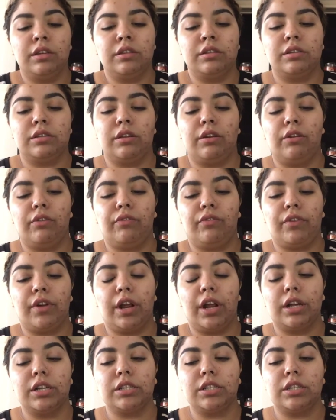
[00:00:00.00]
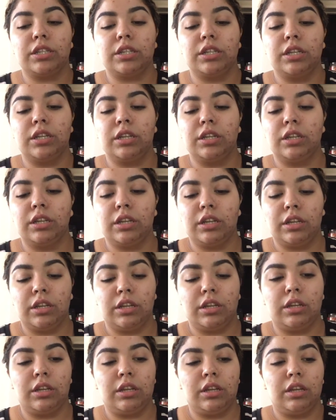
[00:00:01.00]
So first
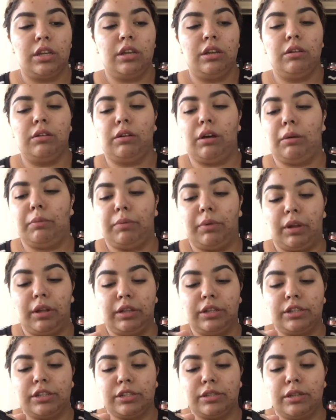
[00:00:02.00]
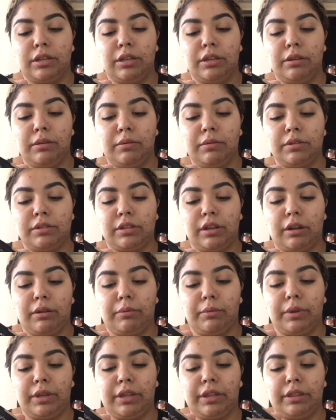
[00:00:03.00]
I'll probably just
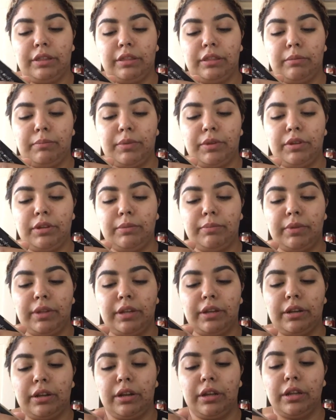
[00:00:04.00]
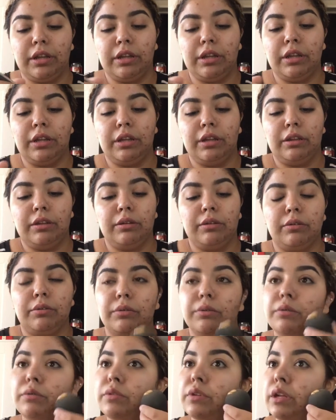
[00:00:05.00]
start with the beauty blender.
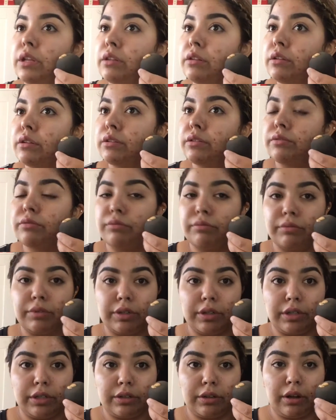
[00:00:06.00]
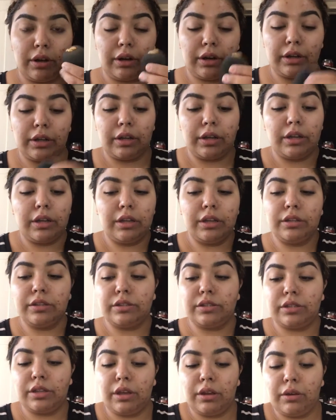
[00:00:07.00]
Ooh, that looks really dark.
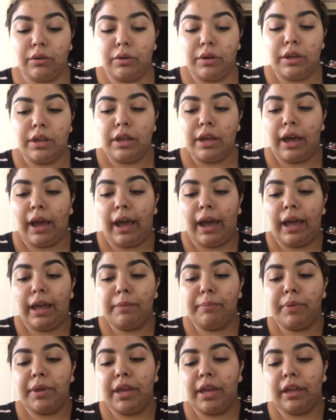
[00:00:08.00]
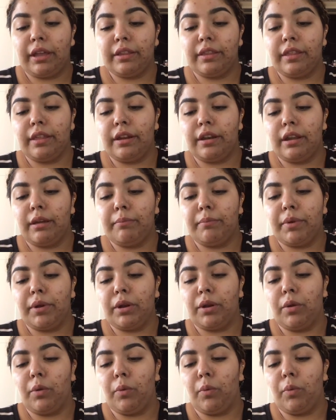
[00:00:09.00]
So I picked the
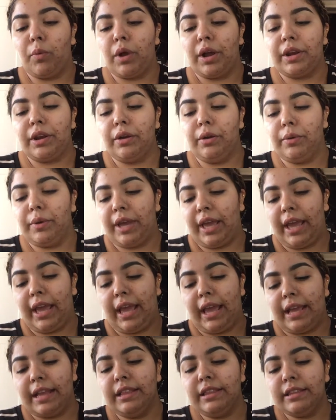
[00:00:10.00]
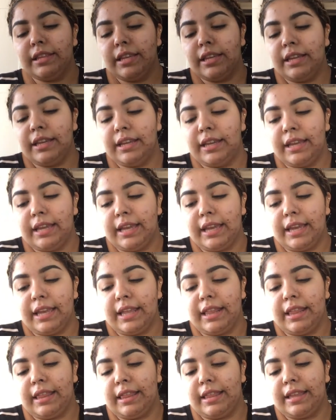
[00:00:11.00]
number 108
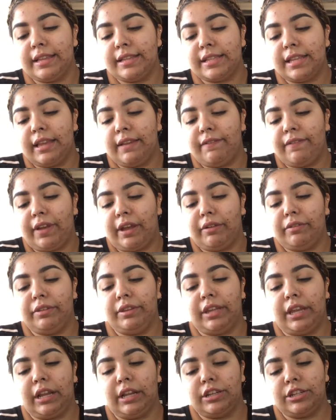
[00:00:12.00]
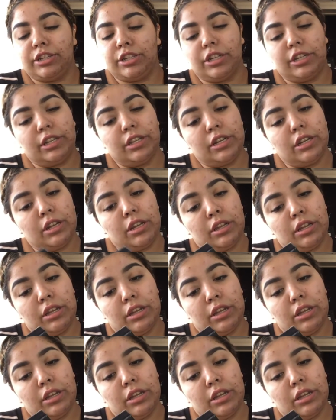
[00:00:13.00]
in this foundation.